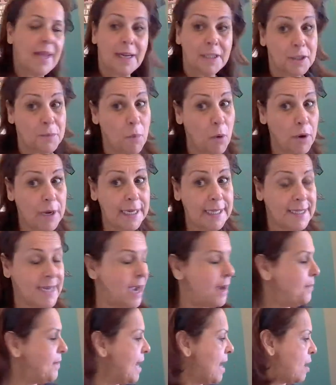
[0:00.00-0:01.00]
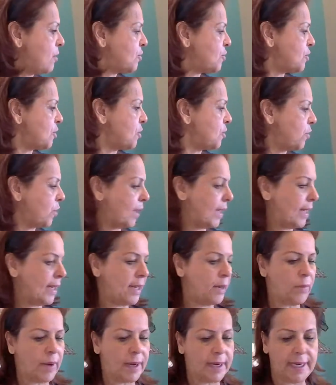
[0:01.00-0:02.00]
It's morning time now, so we're
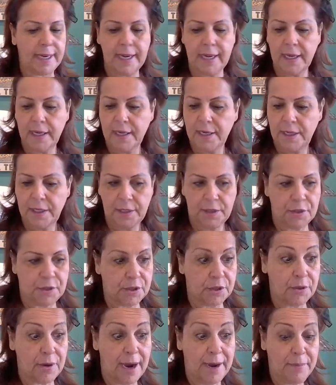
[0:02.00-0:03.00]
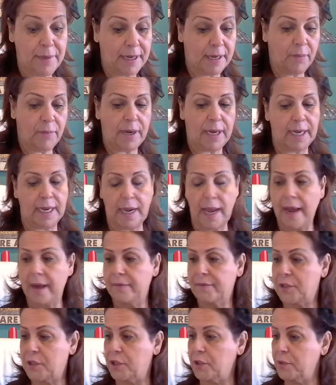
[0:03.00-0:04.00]
getting ready to. I'm getting ready to
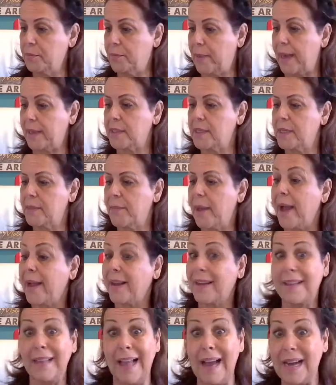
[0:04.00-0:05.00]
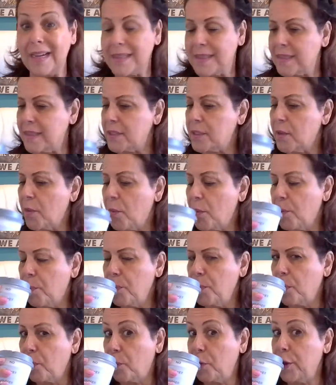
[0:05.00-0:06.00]
have two back to back classes.
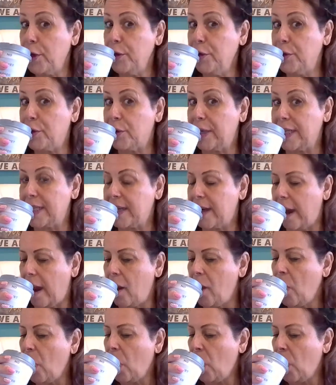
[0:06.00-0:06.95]
Mm, what are you doing today?